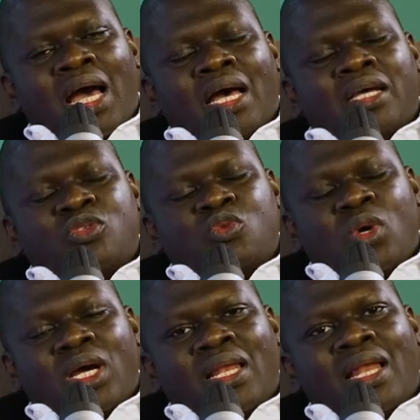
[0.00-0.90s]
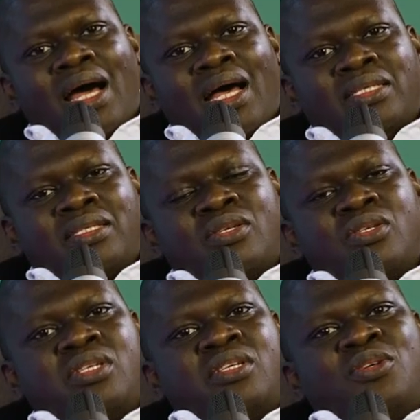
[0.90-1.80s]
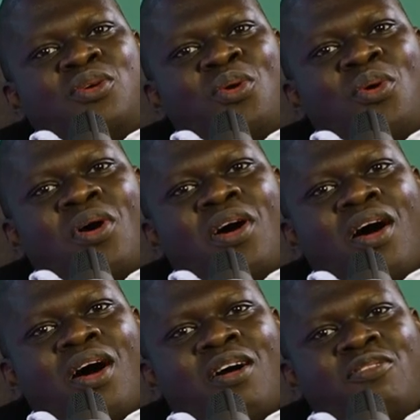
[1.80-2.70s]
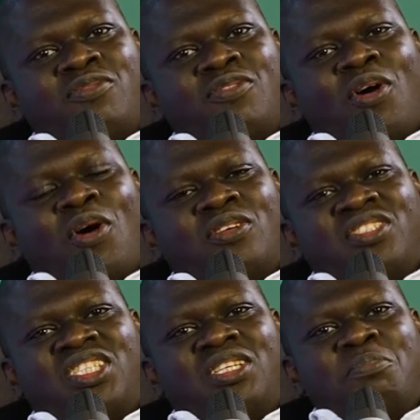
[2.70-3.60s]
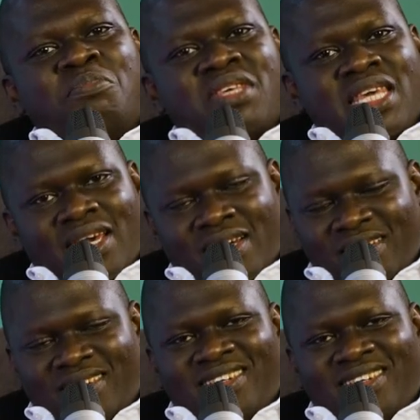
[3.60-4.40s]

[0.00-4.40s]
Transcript: as well as the CEO of Ojemia.